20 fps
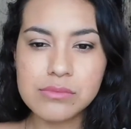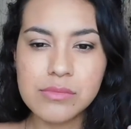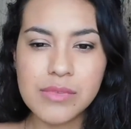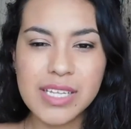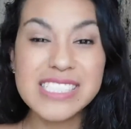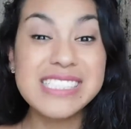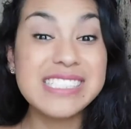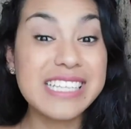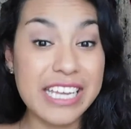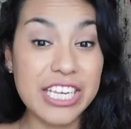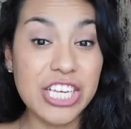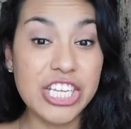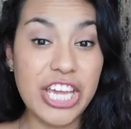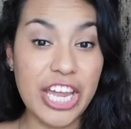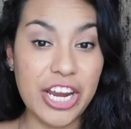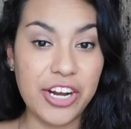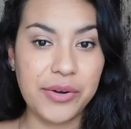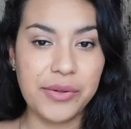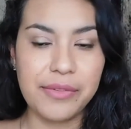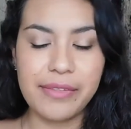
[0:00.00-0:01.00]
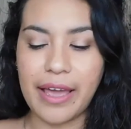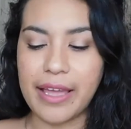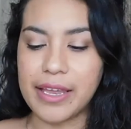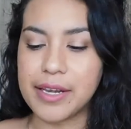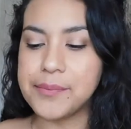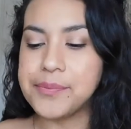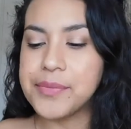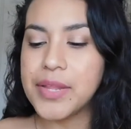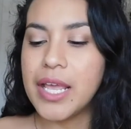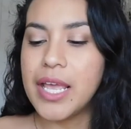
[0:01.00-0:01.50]
skincare
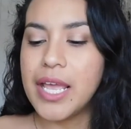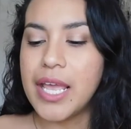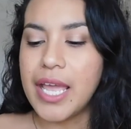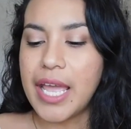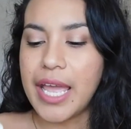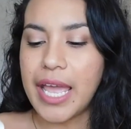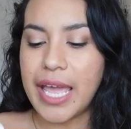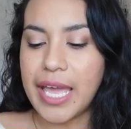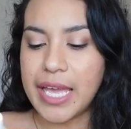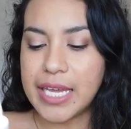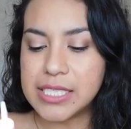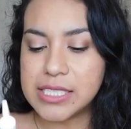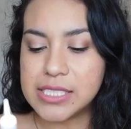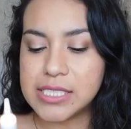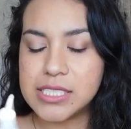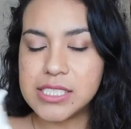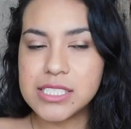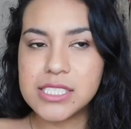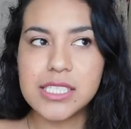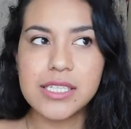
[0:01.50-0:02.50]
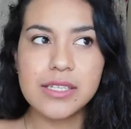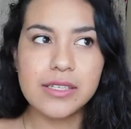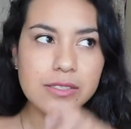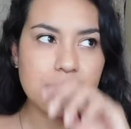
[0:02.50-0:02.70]
line, and